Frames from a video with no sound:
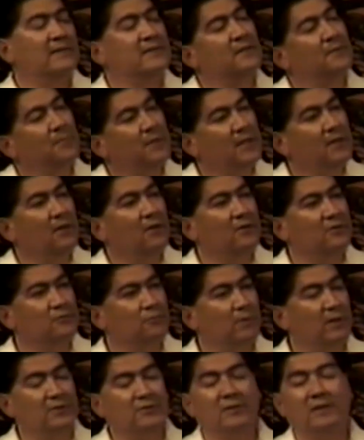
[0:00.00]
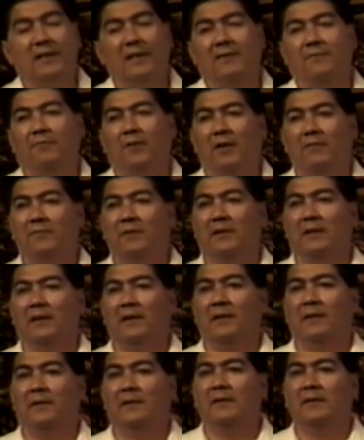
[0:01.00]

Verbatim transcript: somebody else wants to get involved in it.